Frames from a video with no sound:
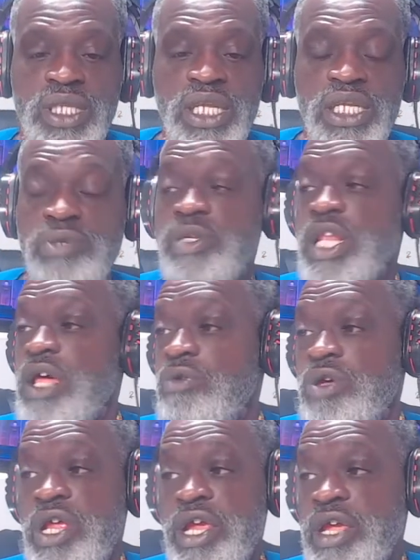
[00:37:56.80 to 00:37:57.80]
You'd be like, well,
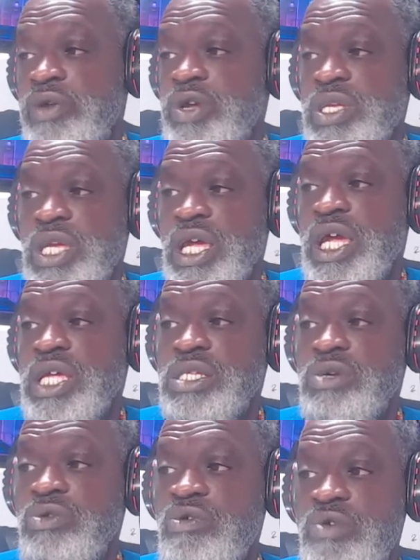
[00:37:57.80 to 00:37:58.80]
hey, what that got to do
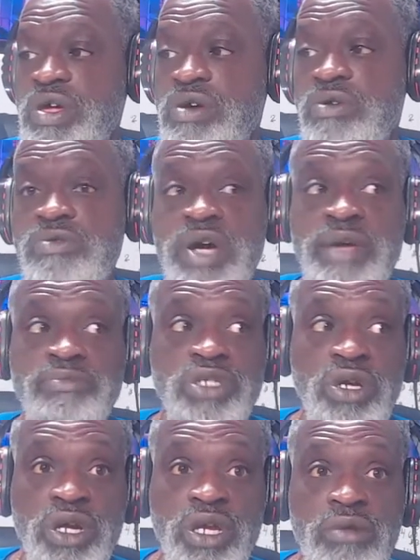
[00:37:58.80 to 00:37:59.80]
with Will? I'm
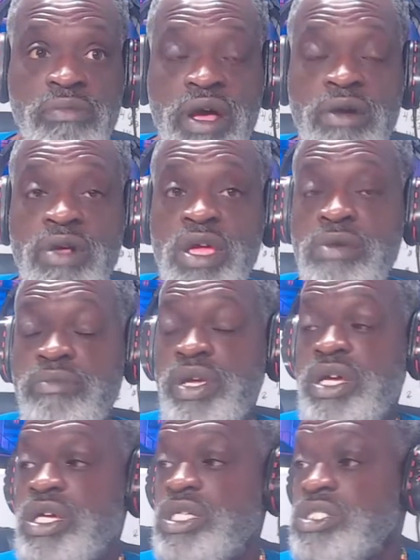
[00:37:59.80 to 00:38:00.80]
talking about
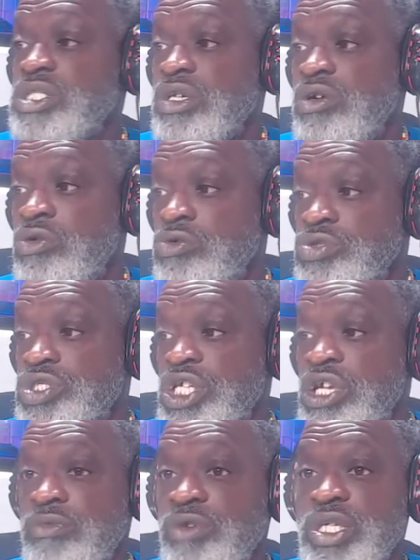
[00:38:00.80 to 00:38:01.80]
because
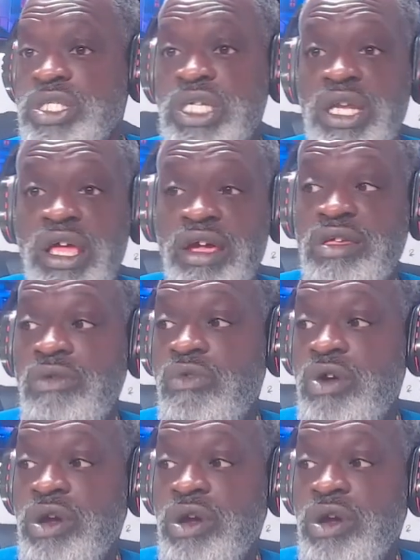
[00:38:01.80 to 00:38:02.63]
Ujima is collective work